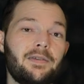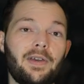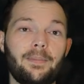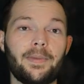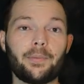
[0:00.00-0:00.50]
of
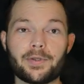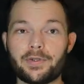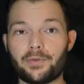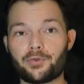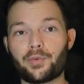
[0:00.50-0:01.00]
him there was
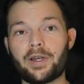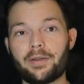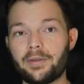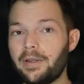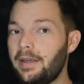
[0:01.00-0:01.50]
no
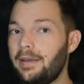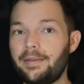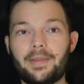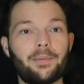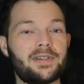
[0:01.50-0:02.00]
trail
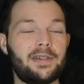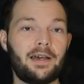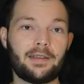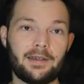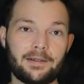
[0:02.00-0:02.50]
there was
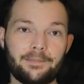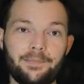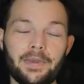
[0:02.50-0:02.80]
nothing